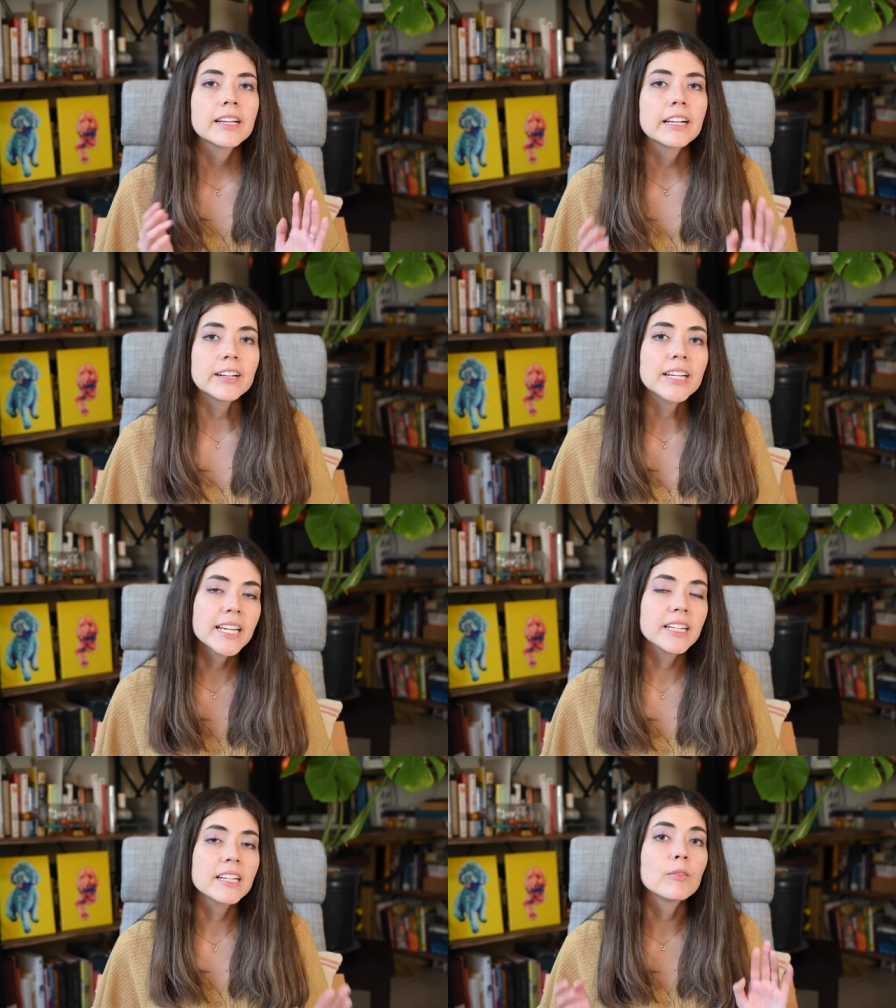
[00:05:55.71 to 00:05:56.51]

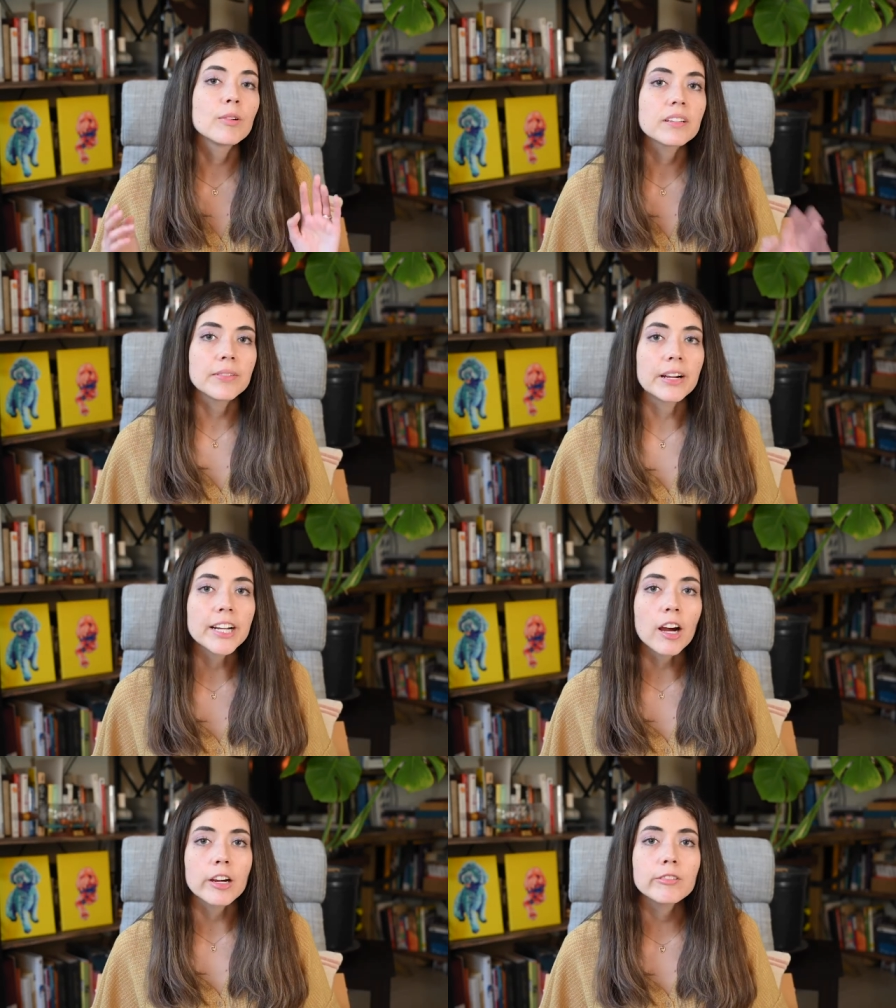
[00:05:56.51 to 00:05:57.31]
Carrageenan was a
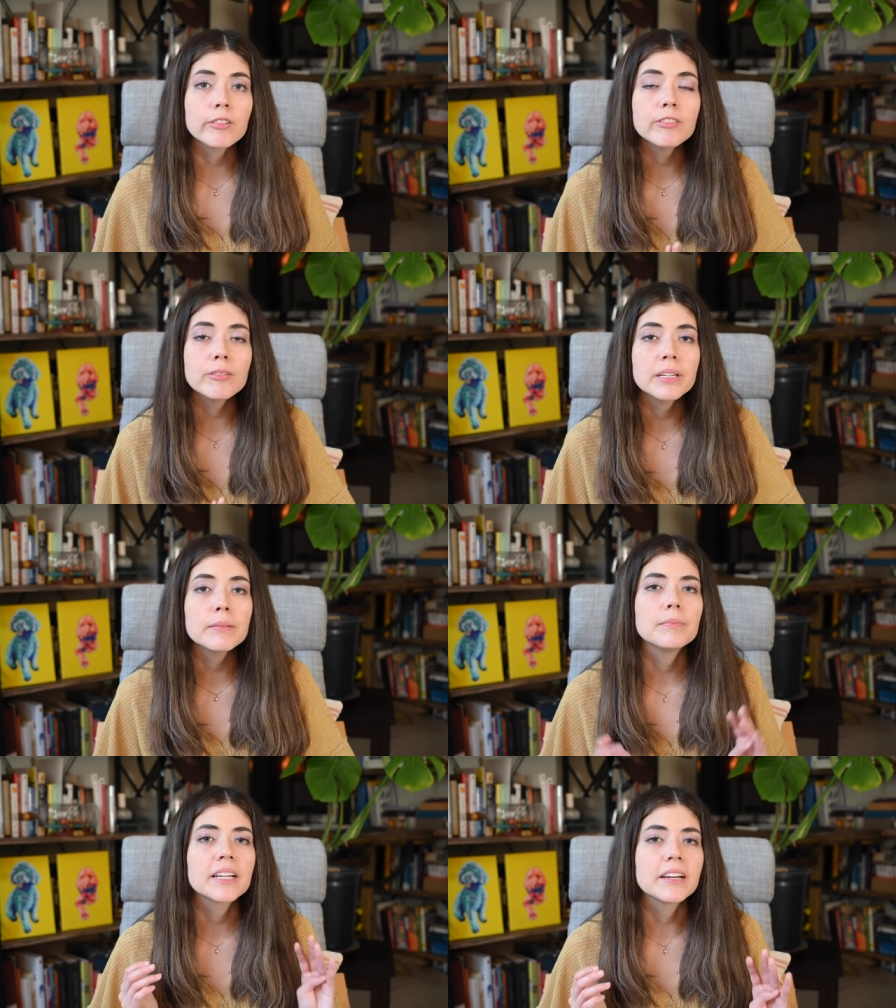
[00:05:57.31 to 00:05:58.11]
very hard one for
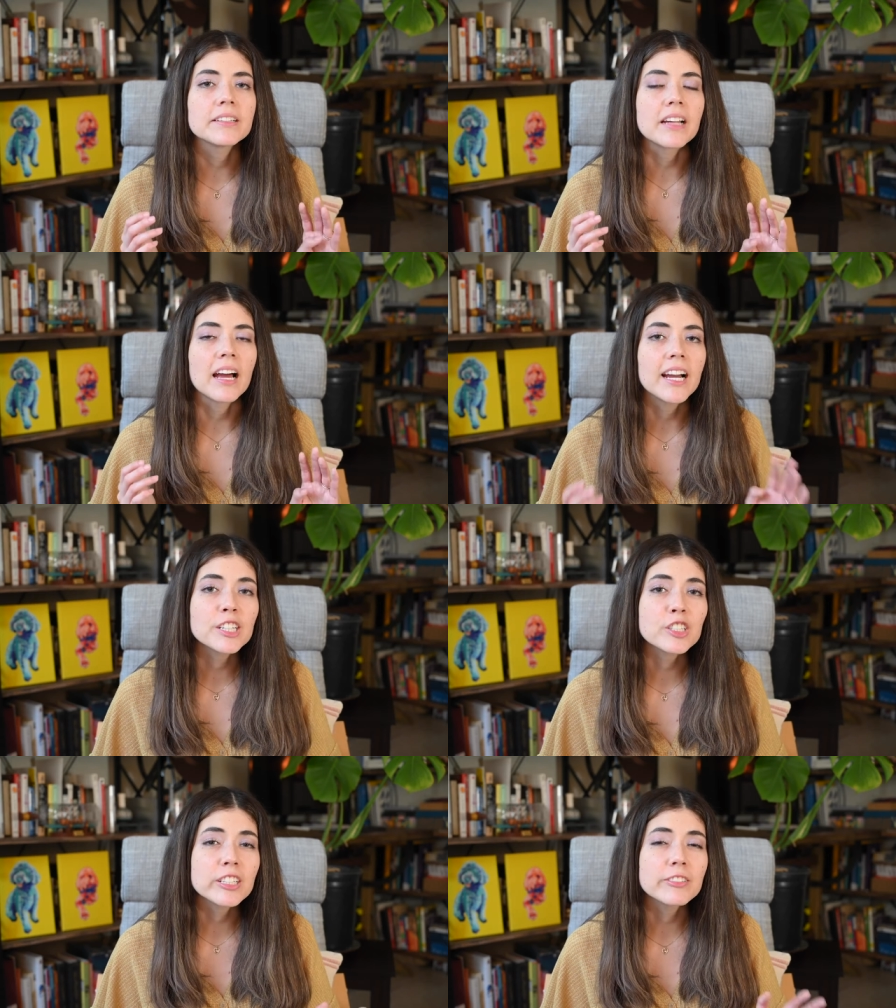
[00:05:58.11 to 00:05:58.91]
me because I
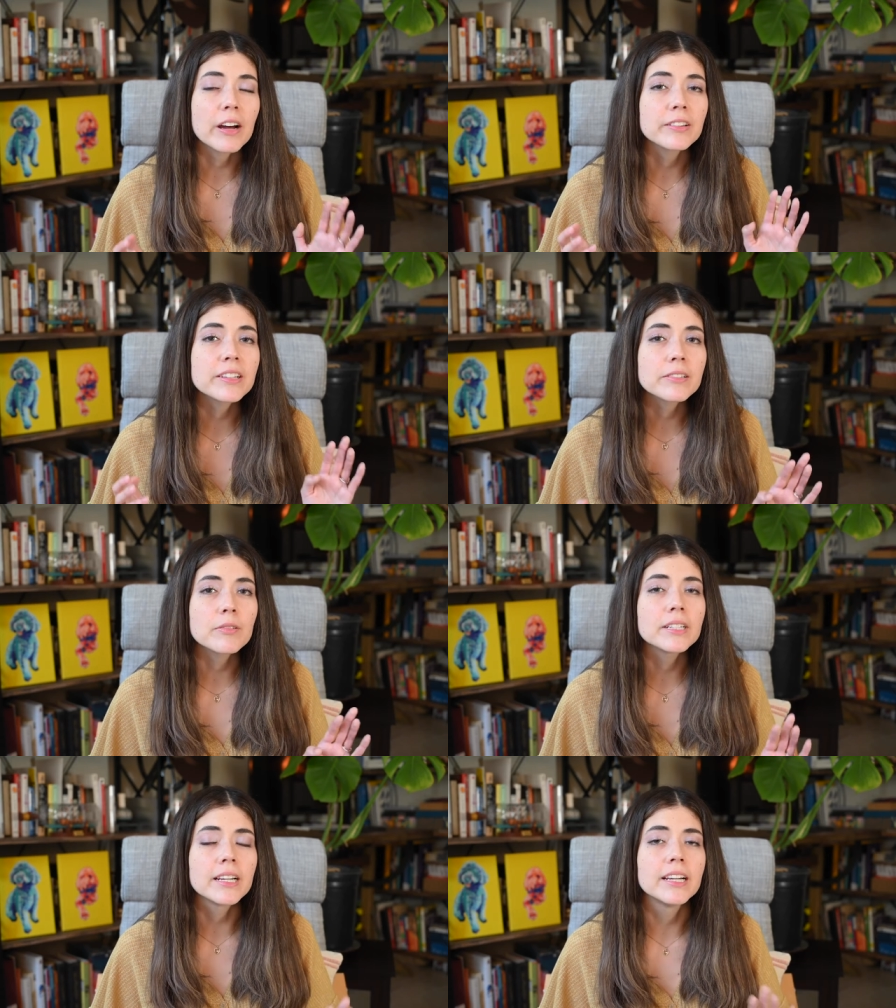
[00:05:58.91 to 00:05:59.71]
actually found this
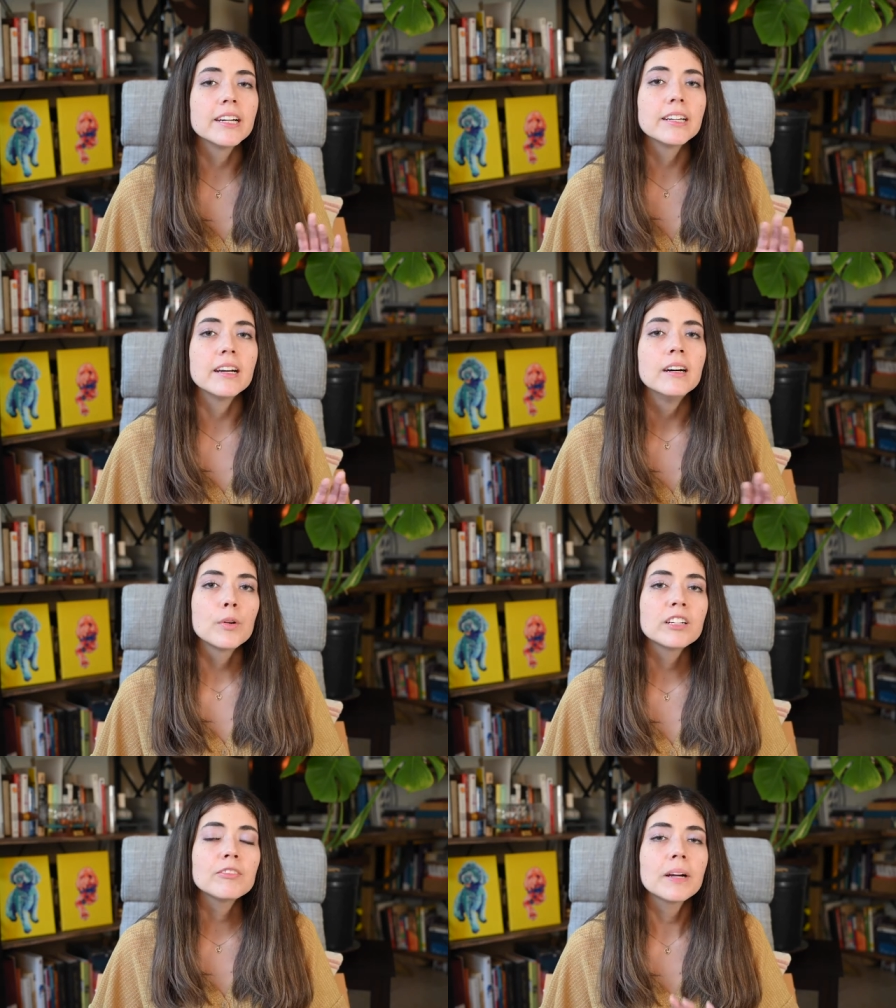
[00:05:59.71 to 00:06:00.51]
one in
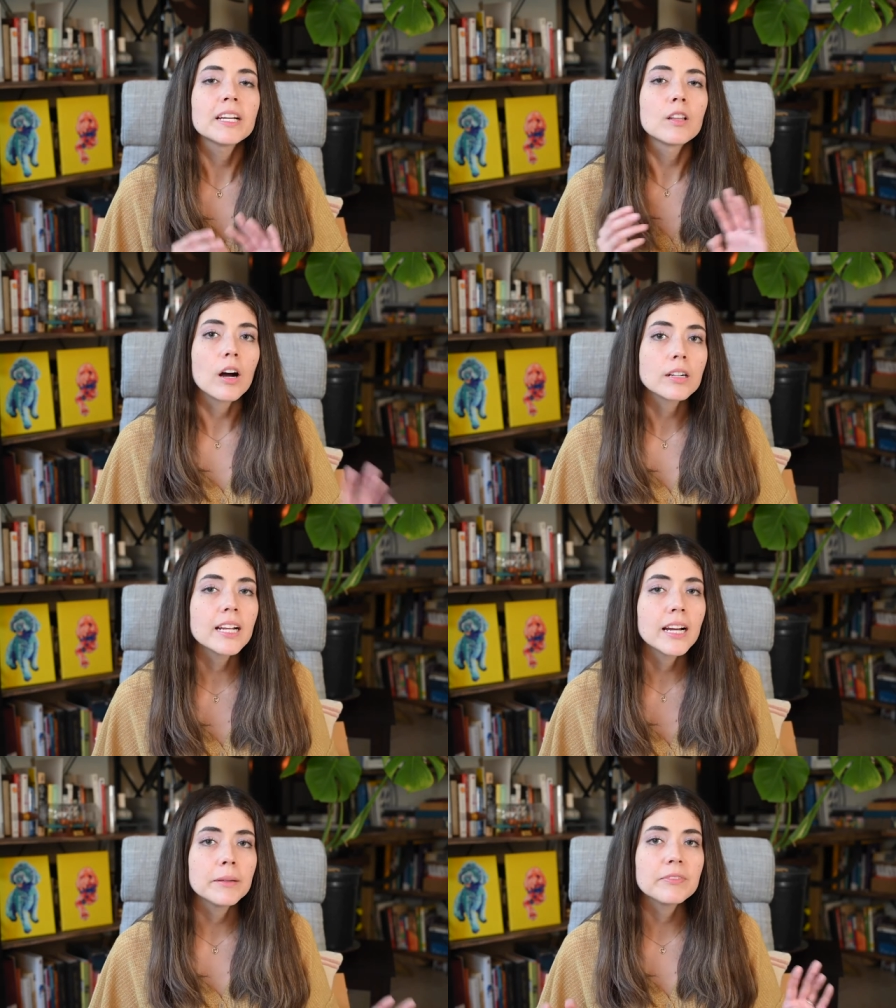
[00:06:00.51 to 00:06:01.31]
one of my
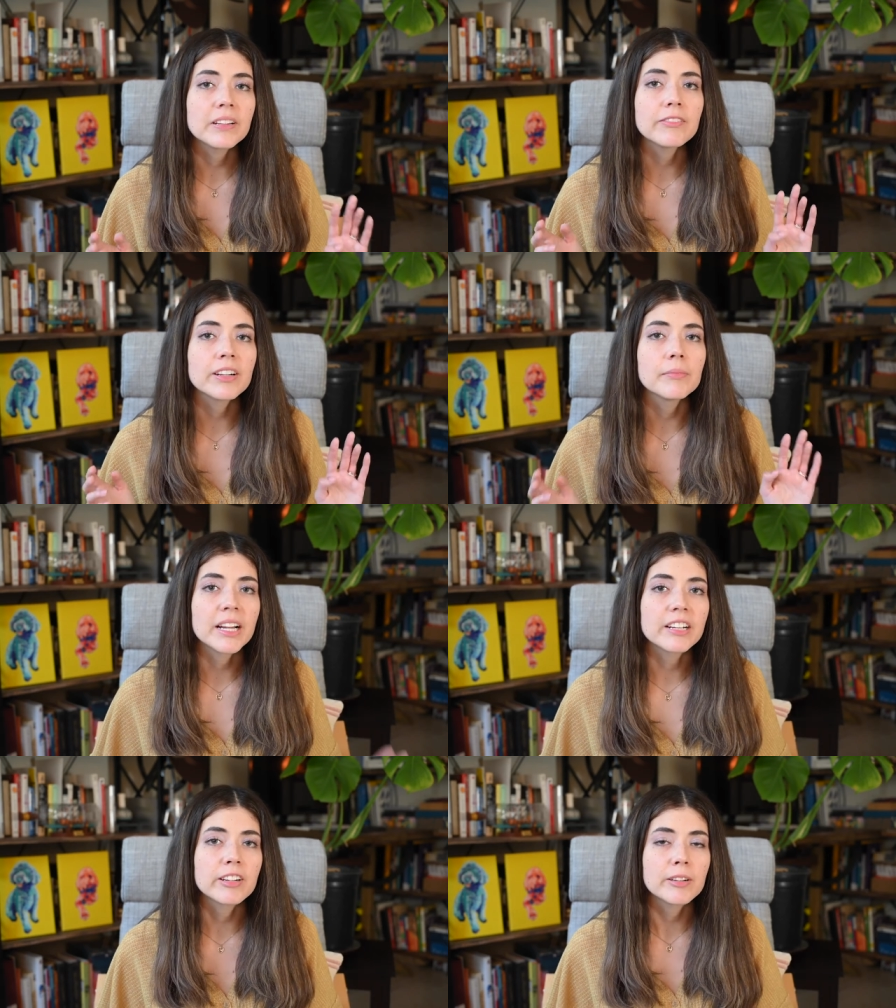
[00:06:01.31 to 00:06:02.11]
longtime favorite
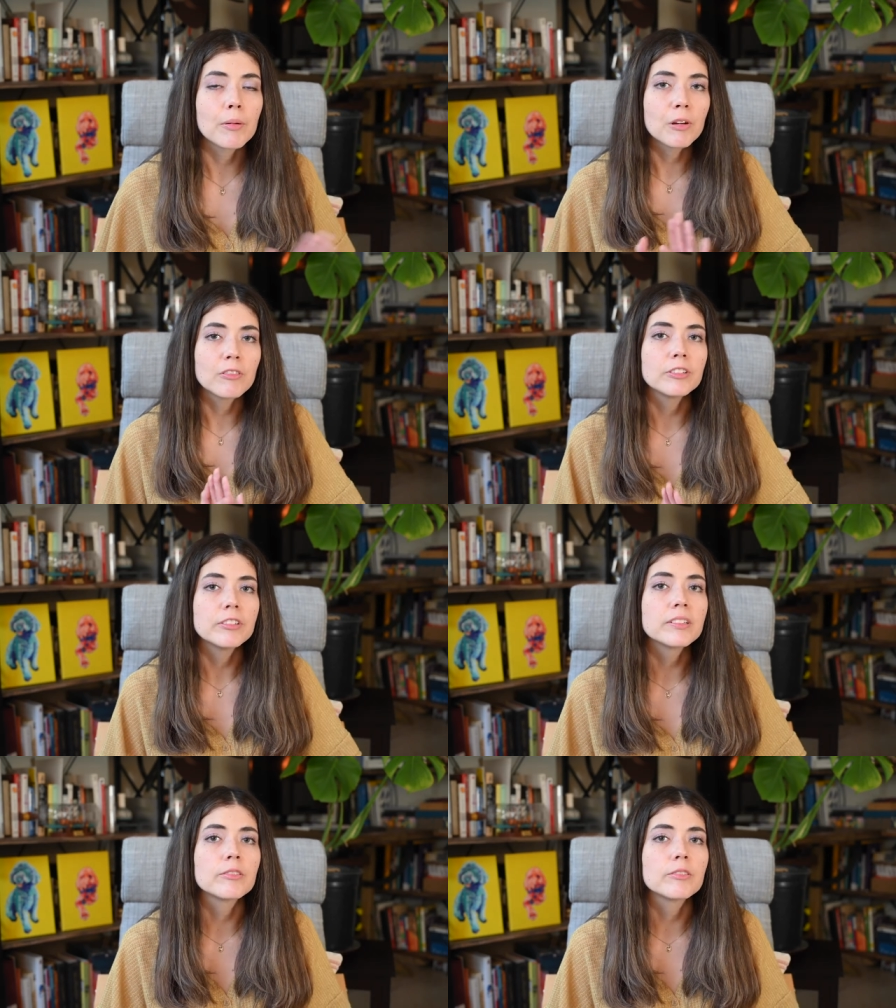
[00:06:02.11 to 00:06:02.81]
microwavable foods,